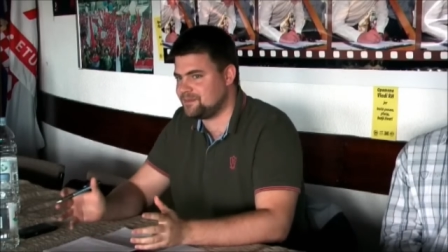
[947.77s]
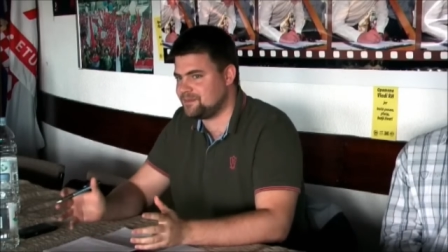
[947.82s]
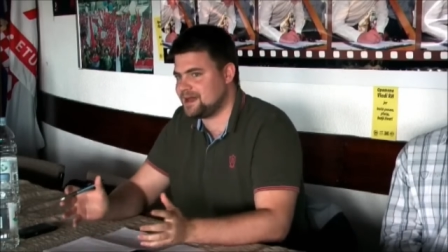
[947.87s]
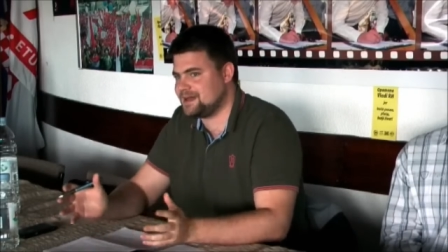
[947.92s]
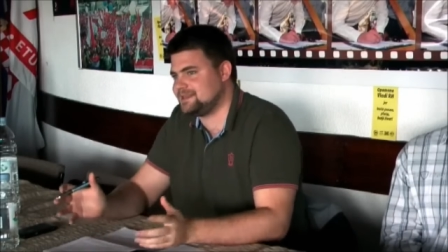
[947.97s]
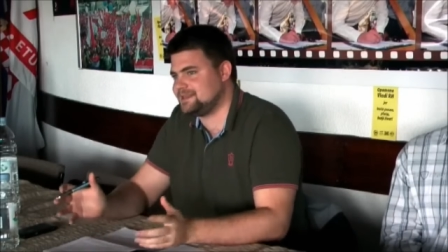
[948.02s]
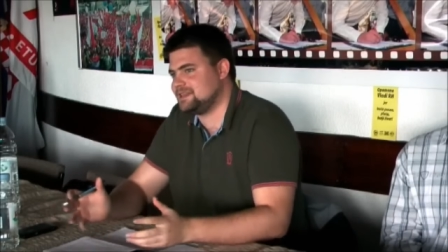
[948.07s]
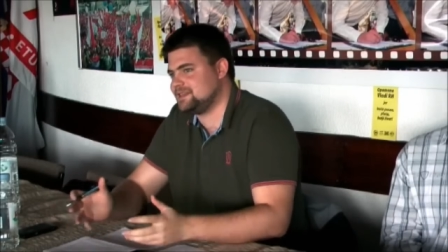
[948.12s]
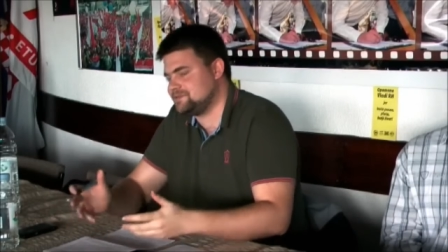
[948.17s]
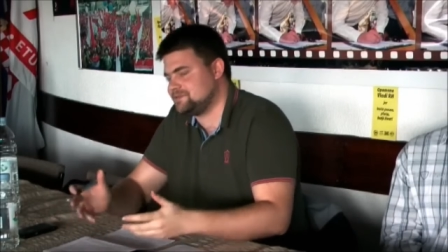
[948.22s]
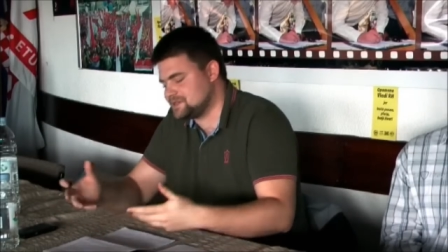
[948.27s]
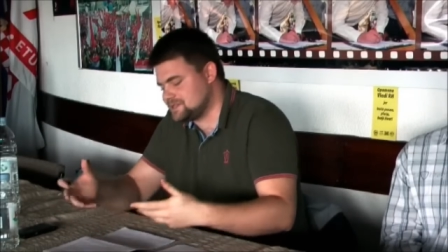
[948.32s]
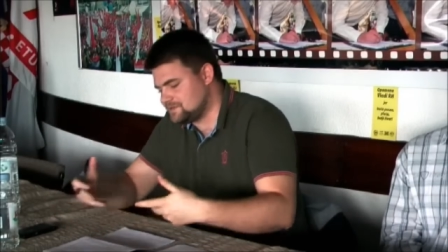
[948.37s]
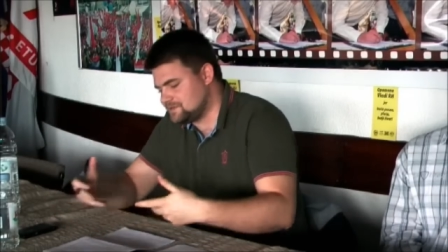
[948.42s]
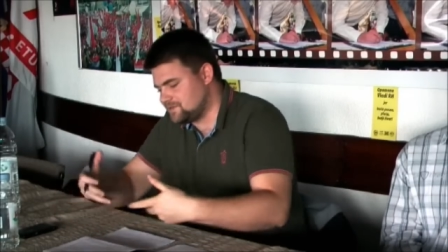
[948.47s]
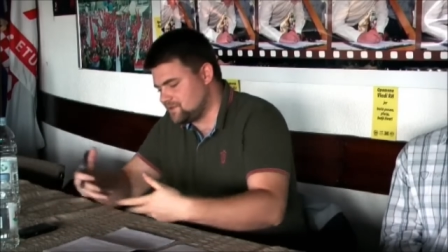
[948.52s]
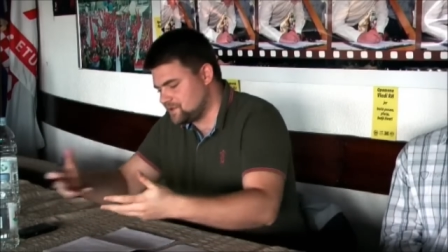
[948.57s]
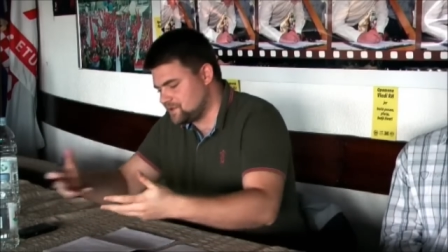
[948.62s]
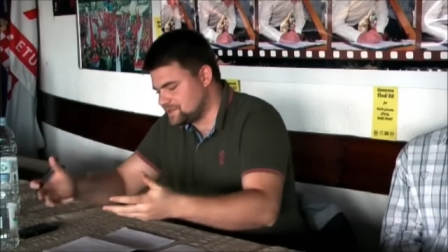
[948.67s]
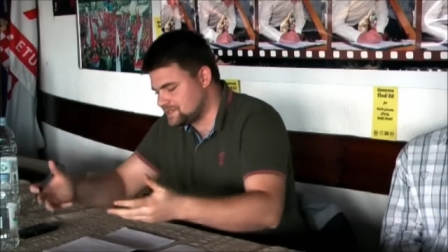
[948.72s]
but it was
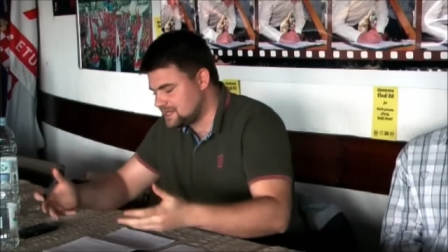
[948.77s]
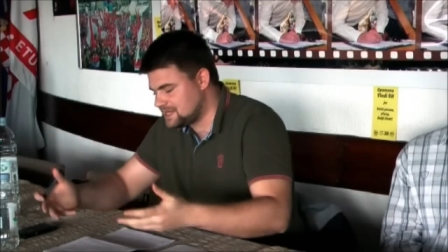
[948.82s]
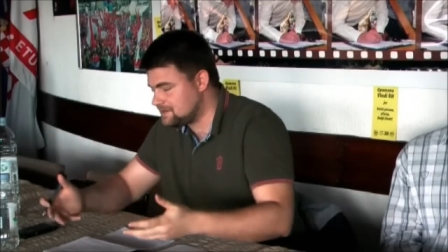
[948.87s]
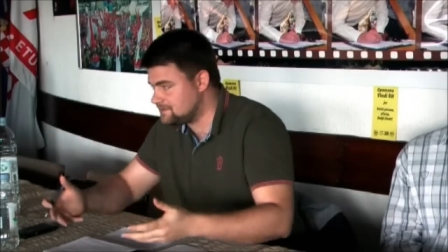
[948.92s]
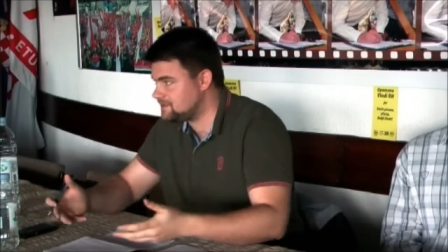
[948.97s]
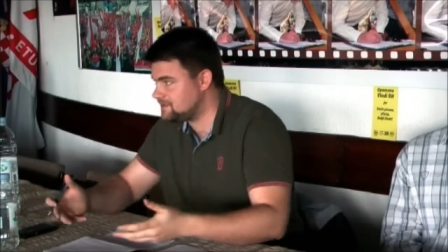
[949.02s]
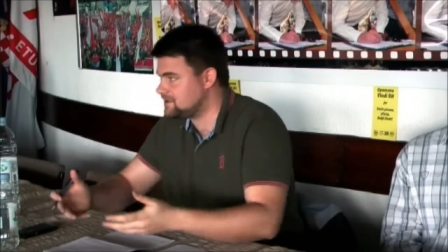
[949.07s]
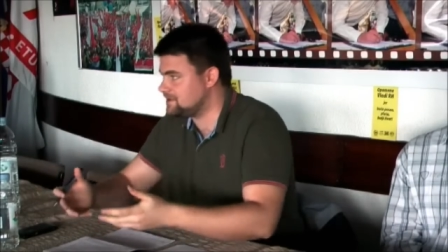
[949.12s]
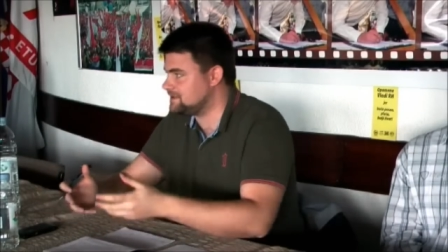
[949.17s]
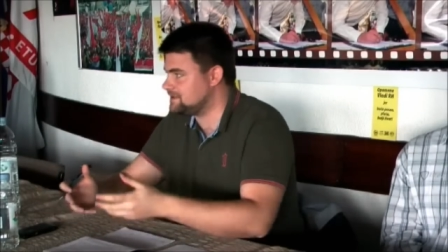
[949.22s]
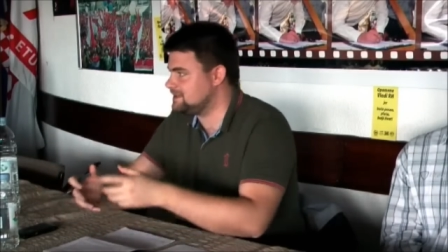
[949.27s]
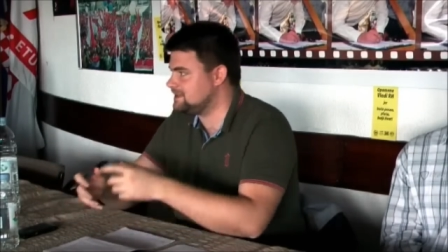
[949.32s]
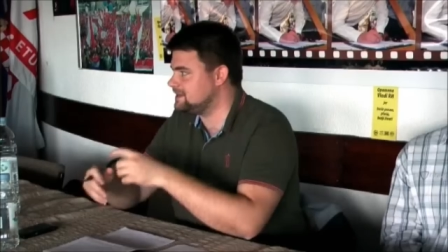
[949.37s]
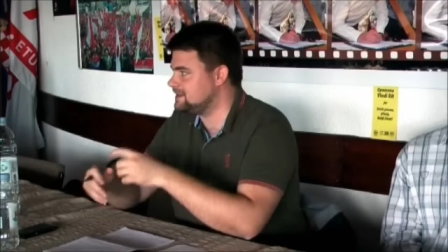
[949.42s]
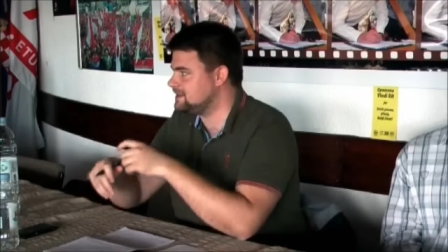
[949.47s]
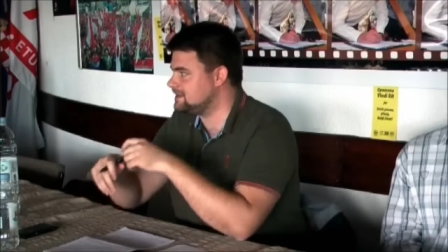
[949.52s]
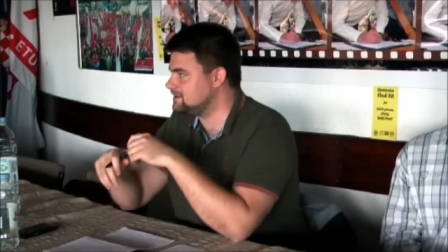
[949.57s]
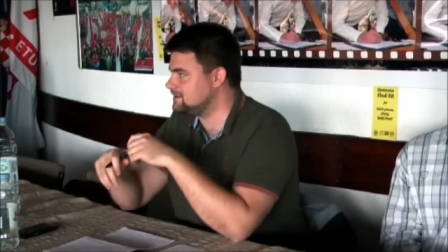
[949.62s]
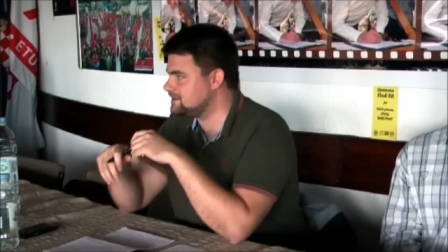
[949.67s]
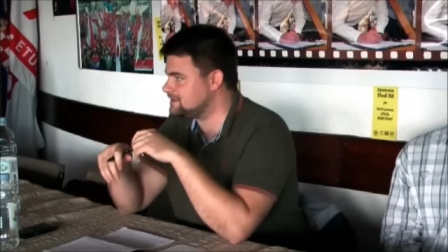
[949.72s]
of course saved on
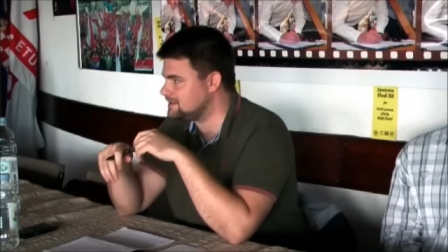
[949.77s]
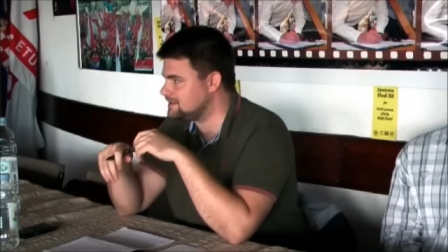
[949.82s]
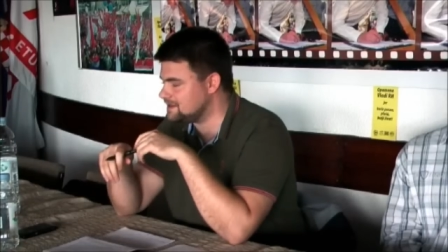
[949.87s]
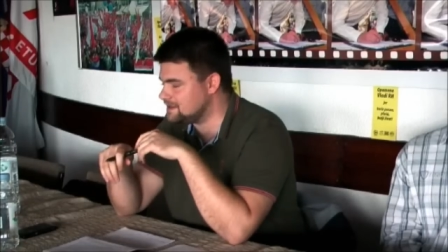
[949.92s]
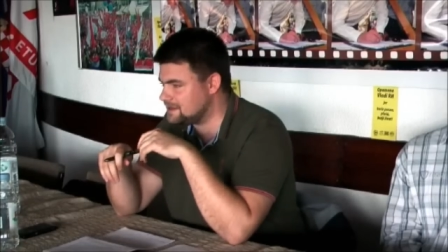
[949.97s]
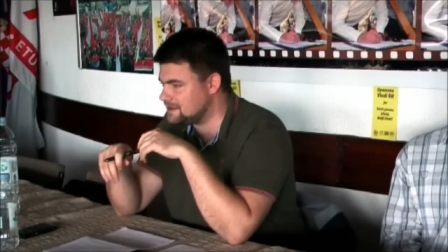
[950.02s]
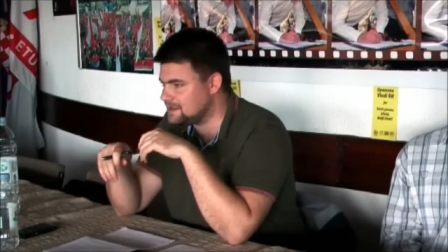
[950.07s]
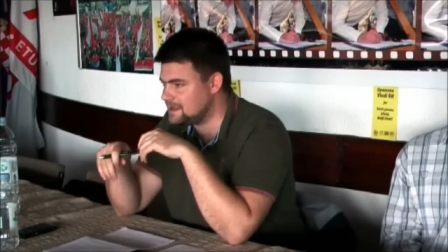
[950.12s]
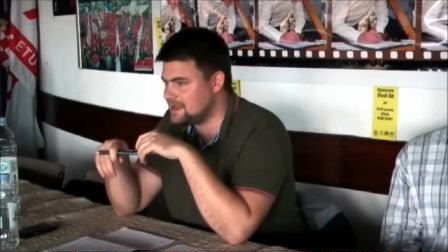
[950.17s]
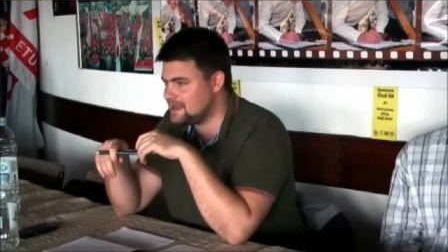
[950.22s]
the, on the